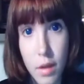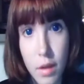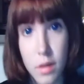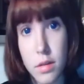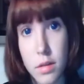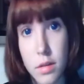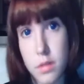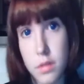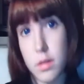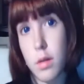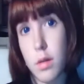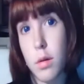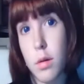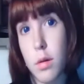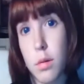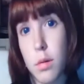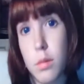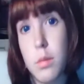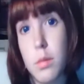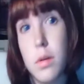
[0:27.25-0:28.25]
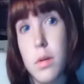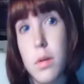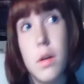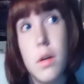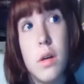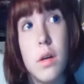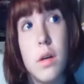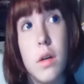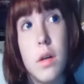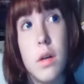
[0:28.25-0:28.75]
So,
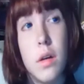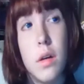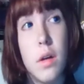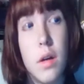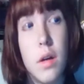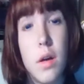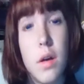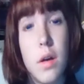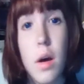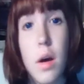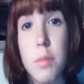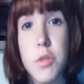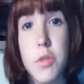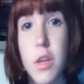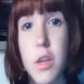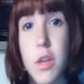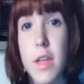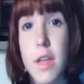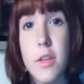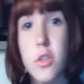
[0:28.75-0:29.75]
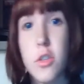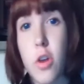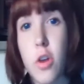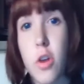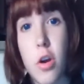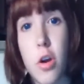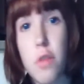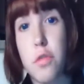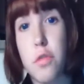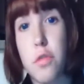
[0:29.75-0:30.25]
to start
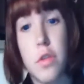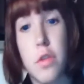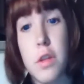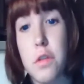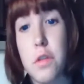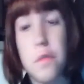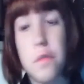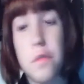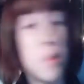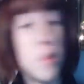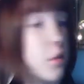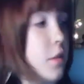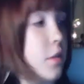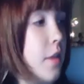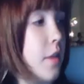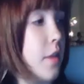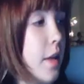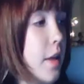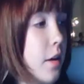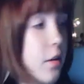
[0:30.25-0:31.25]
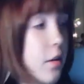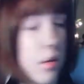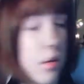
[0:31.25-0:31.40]
off with the first thing